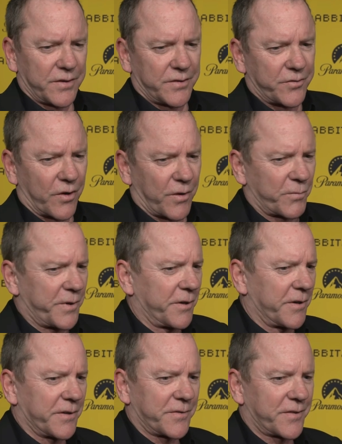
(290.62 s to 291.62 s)
John
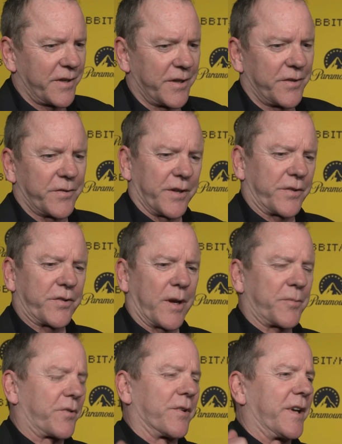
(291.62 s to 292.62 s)
Weir is, is
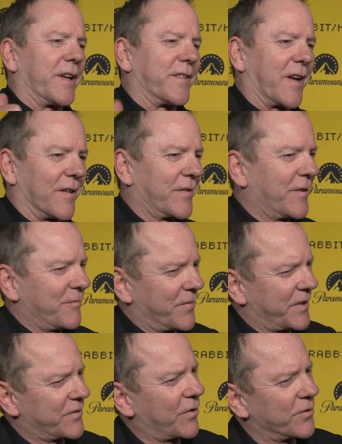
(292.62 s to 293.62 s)
exceptionally intelligent,
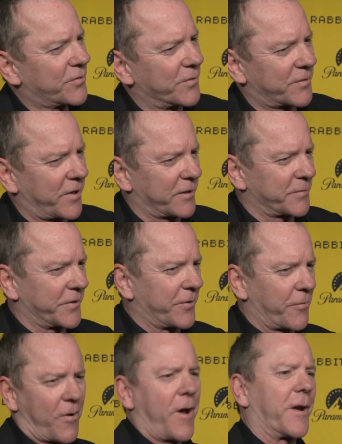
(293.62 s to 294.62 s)
but he's also incredibly
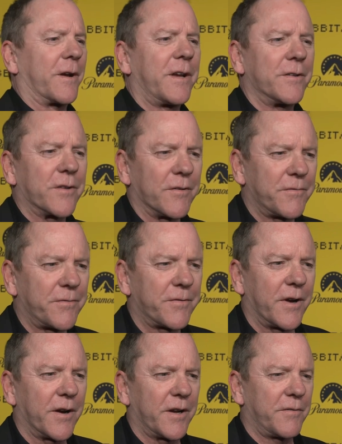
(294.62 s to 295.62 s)
neurotic. He's got
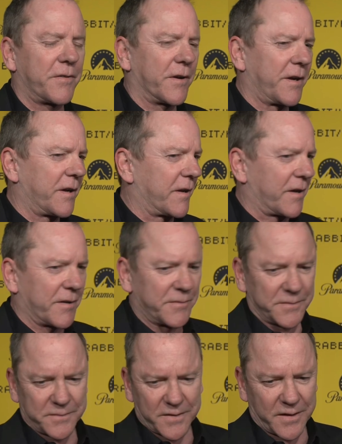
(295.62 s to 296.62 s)
very, very
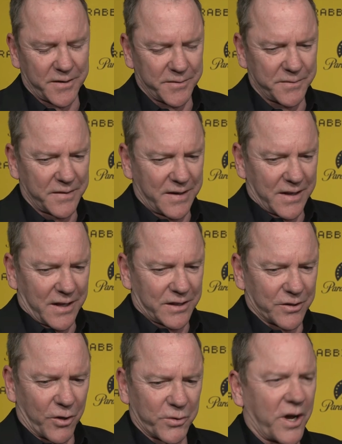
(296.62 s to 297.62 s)
uh, uh,
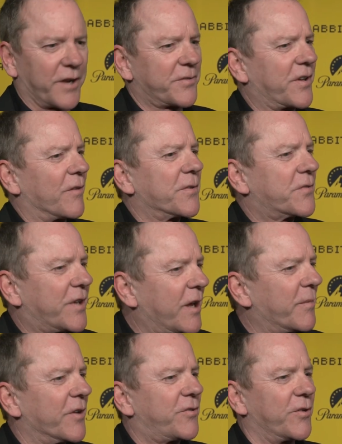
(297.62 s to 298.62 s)
low kind of
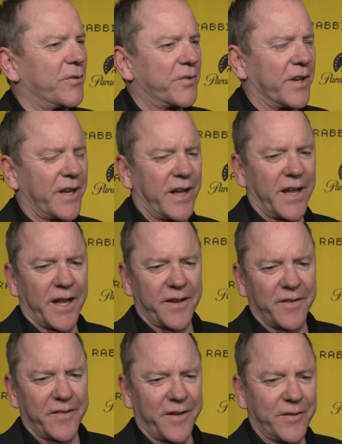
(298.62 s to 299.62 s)
self-esteem issues, and,
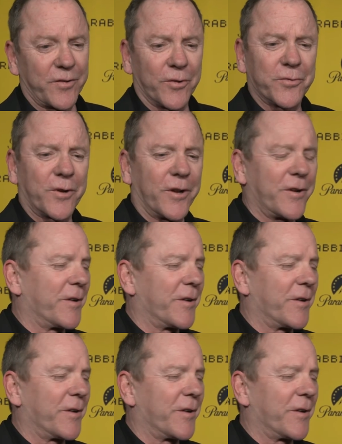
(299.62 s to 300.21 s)
and he's also got an